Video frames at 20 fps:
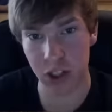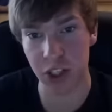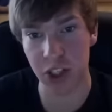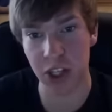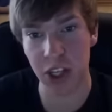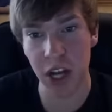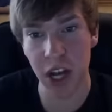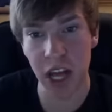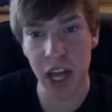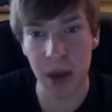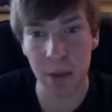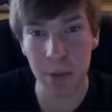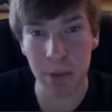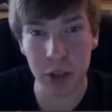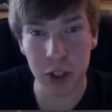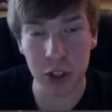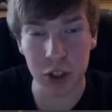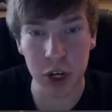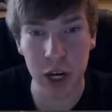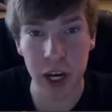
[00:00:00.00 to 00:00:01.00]
And today I'm
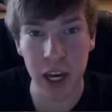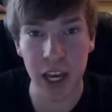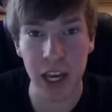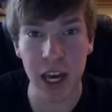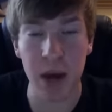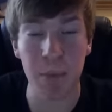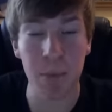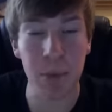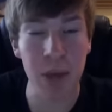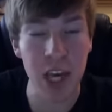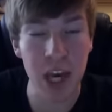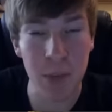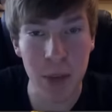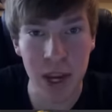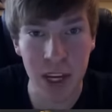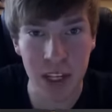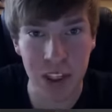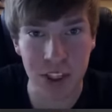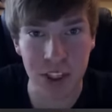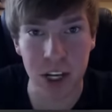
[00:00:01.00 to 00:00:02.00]
going to be trying a
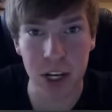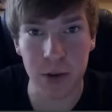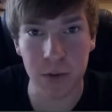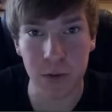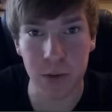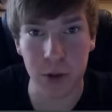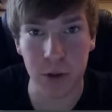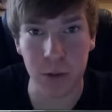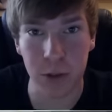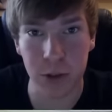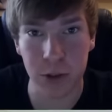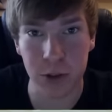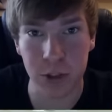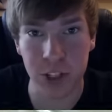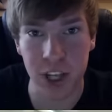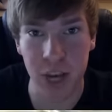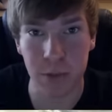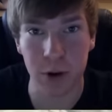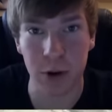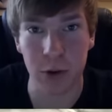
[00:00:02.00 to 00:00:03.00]
BMX stunt for the first
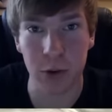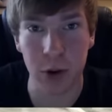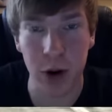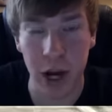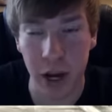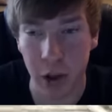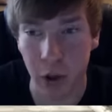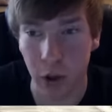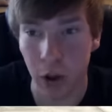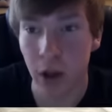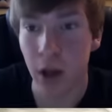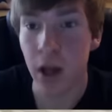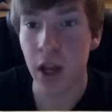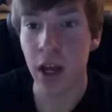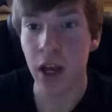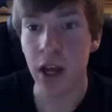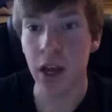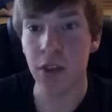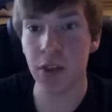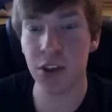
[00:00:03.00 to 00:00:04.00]
time in a while.
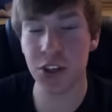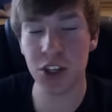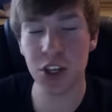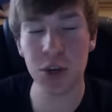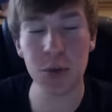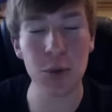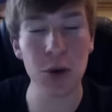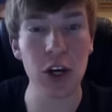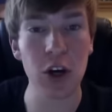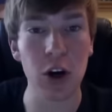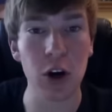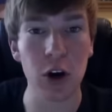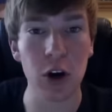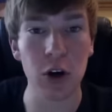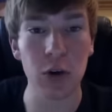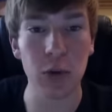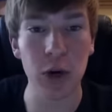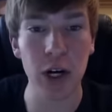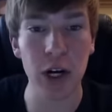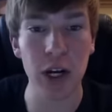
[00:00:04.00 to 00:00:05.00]
This is a pretty
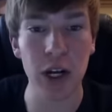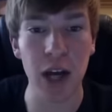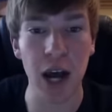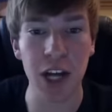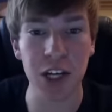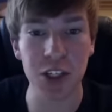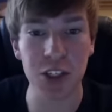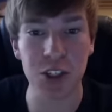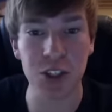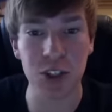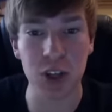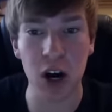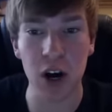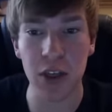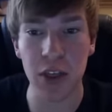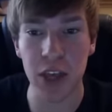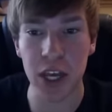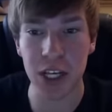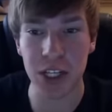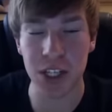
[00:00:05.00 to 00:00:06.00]
hard one. I just
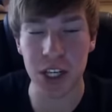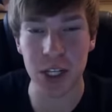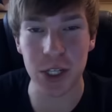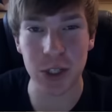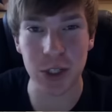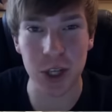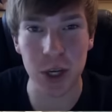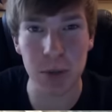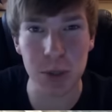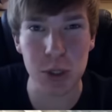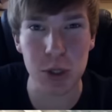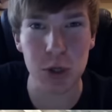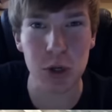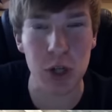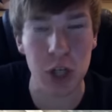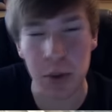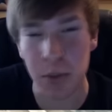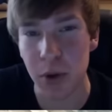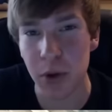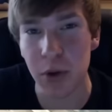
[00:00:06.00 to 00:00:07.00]
saw this in some sort
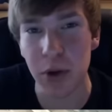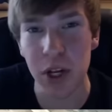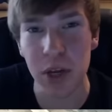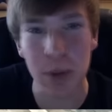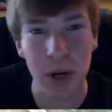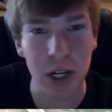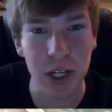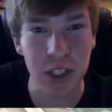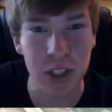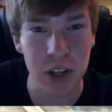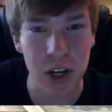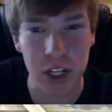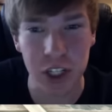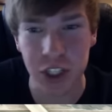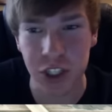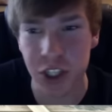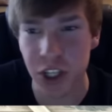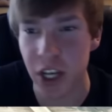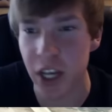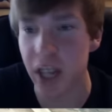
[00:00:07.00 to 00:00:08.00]
of community
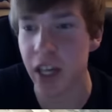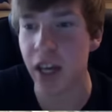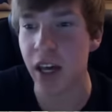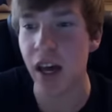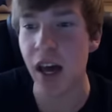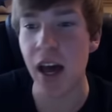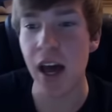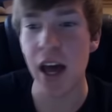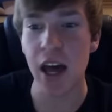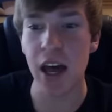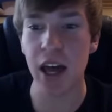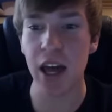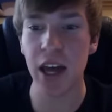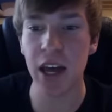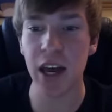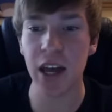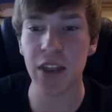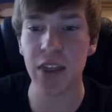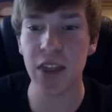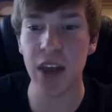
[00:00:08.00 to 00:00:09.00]
montage thing, and